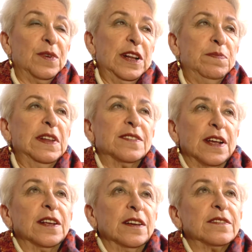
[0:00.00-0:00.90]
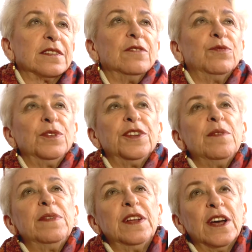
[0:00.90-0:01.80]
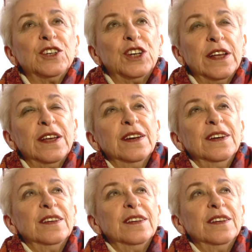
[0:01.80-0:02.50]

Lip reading: Well, he'd been selling us stuff all day, but he actually